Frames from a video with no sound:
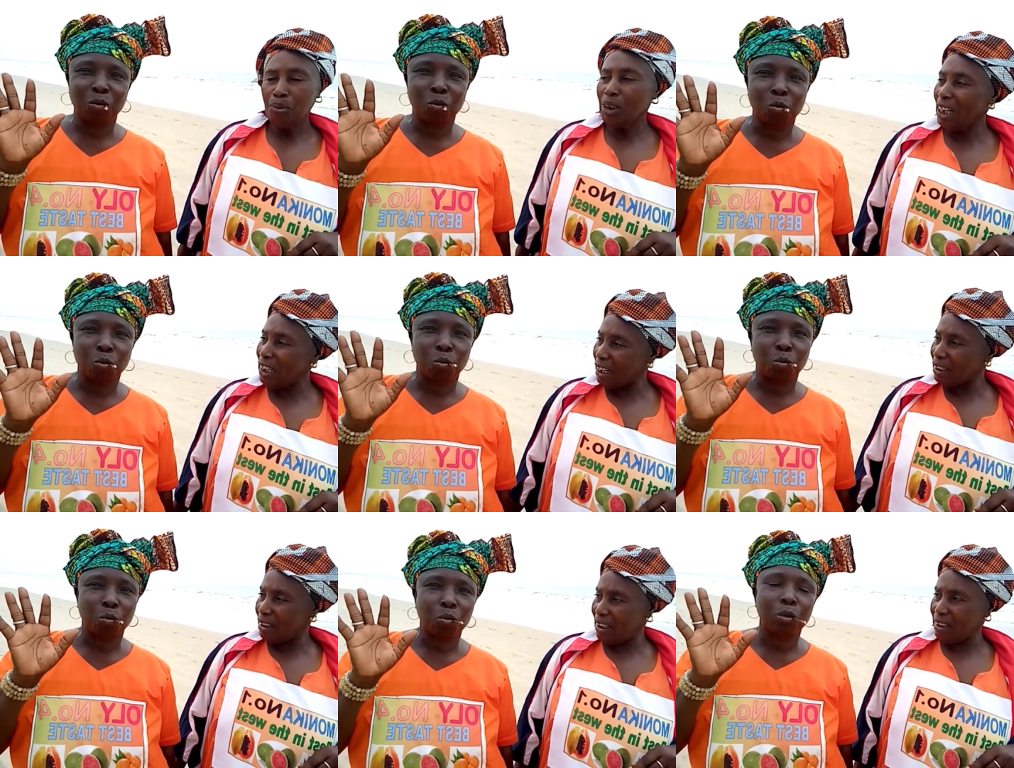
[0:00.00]
Speaker 1: What do you
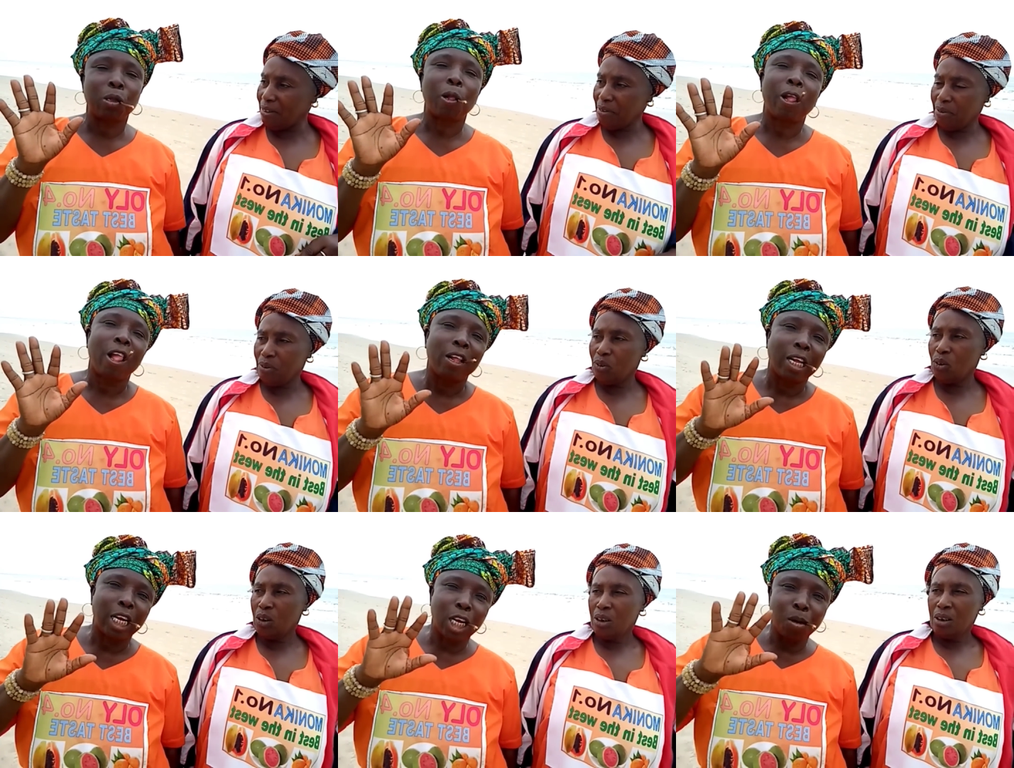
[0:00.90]
make?
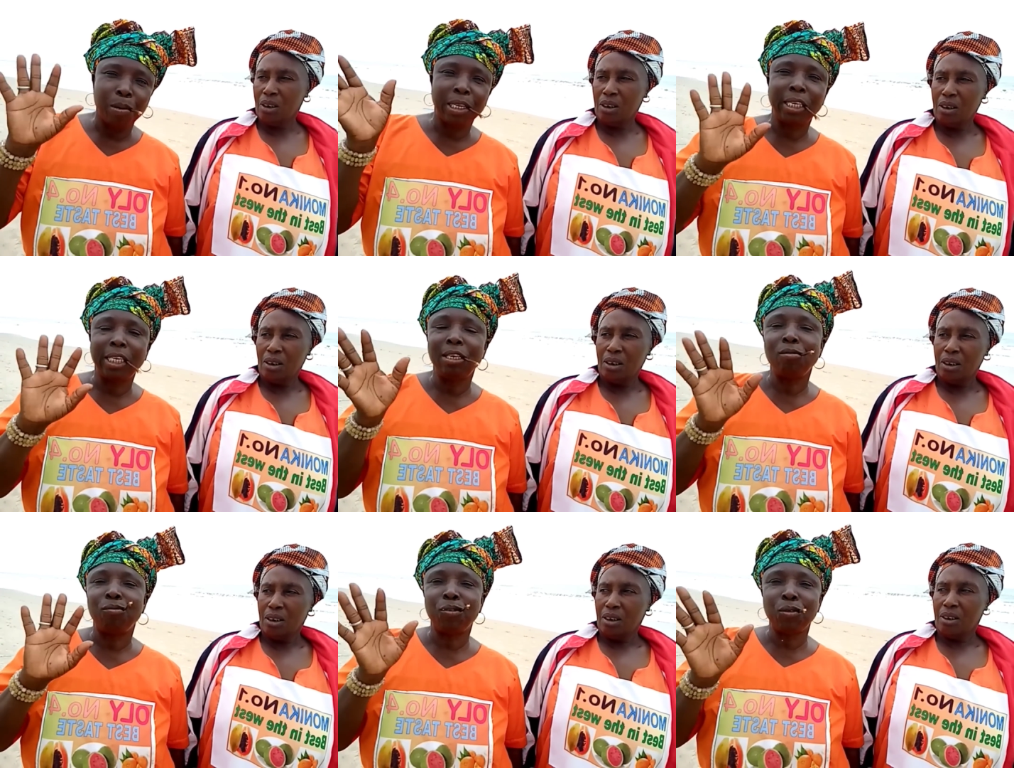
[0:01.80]
I'm
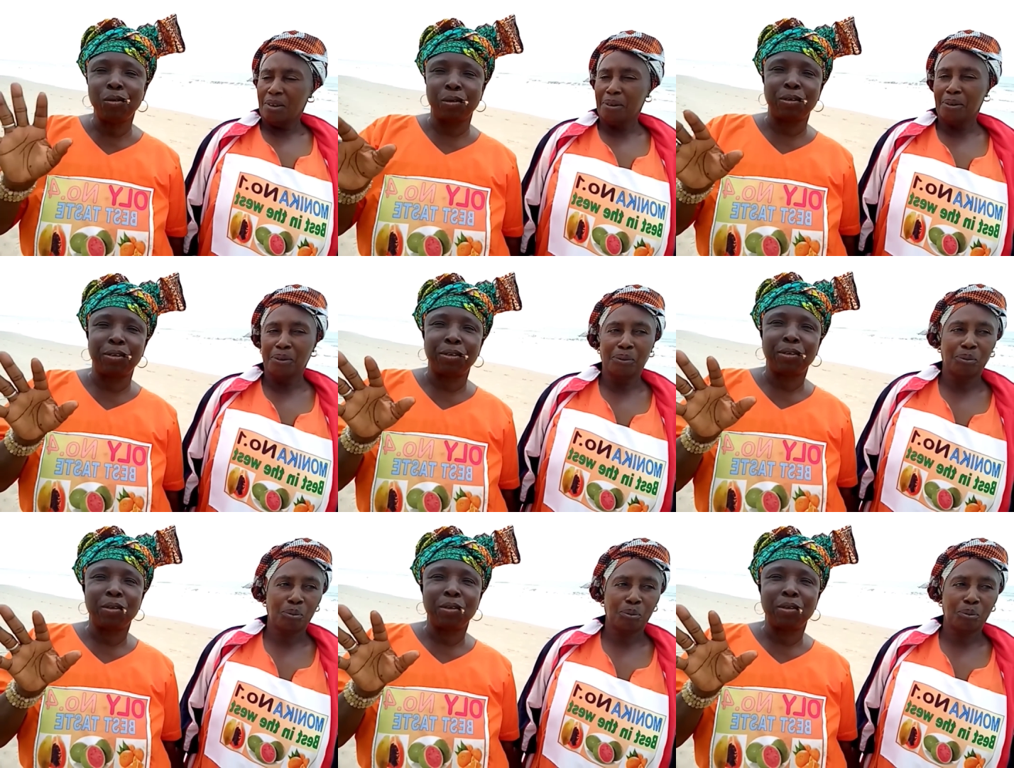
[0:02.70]
selling fruits.